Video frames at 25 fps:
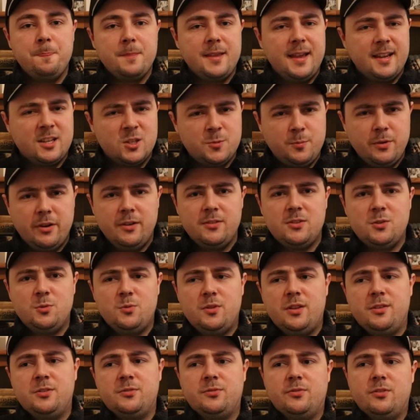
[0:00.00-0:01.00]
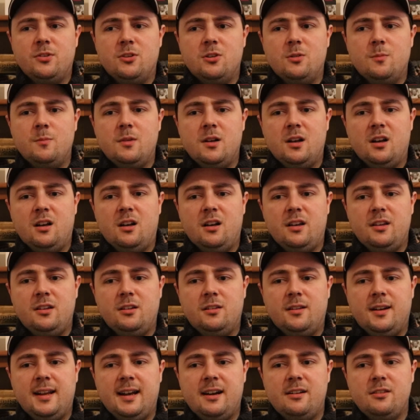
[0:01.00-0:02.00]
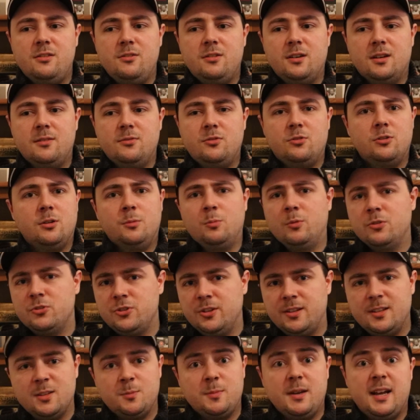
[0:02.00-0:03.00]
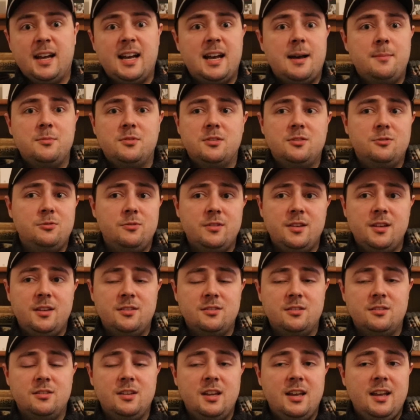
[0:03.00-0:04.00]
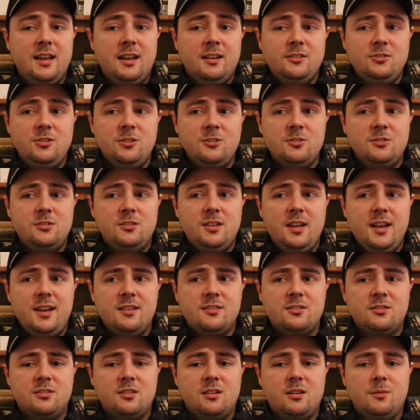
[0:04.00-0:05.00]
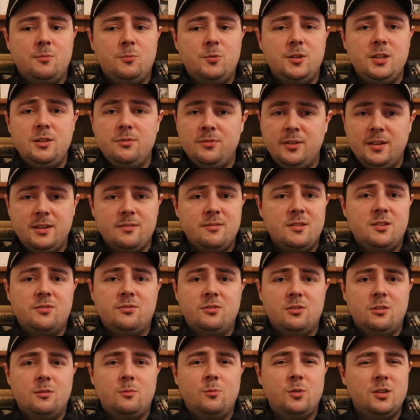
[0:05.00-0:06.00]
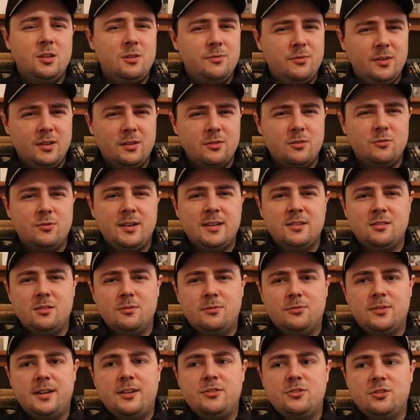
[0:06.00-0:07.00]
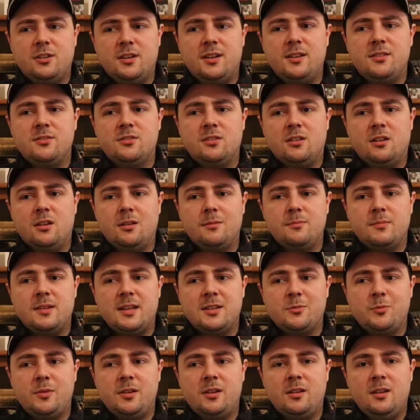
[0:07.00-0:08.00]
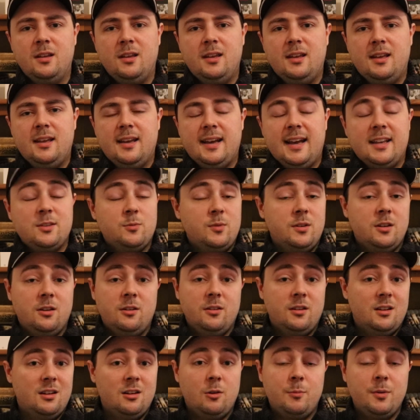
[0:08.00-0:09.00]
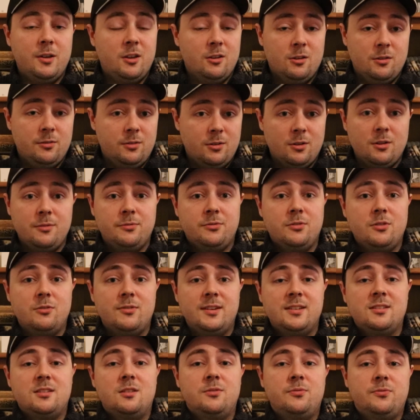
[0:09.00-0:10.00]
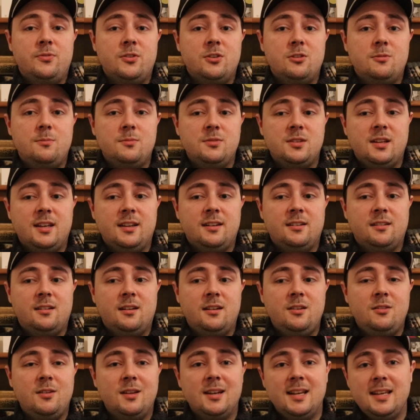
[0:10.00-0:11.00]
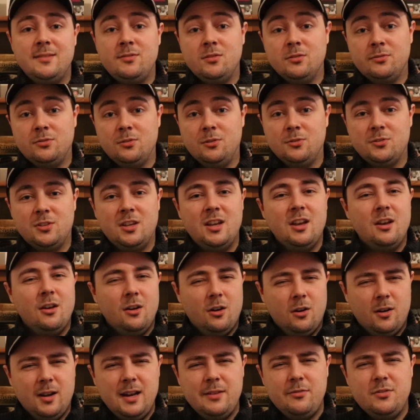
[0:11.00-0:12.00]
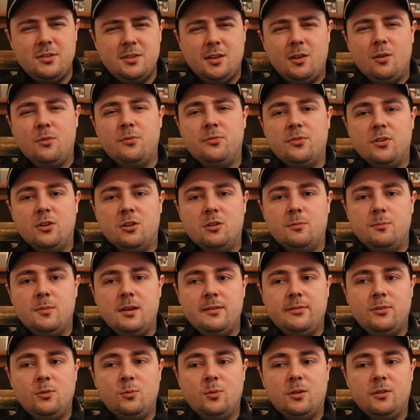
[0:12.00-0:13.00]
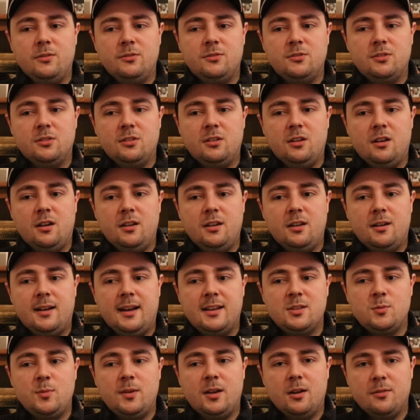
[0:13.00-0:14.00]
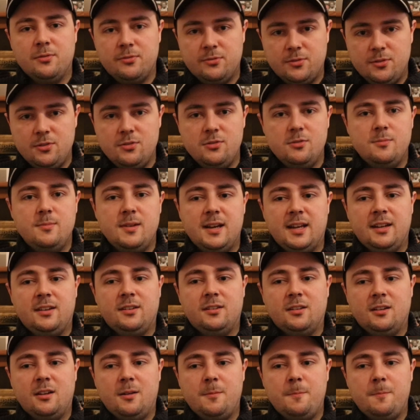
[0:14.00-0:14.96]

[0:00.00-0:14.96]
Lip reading: experience with this film, you know, how you kind of grew up watching this perhaps and all this. And just, yes, what do you think of this film? What do you think of the rest of the franchise? As we know, you know, I'll be going through the rest of the films, and you can leave your thoughts on every single film if you want to, you know, as we go through them. And,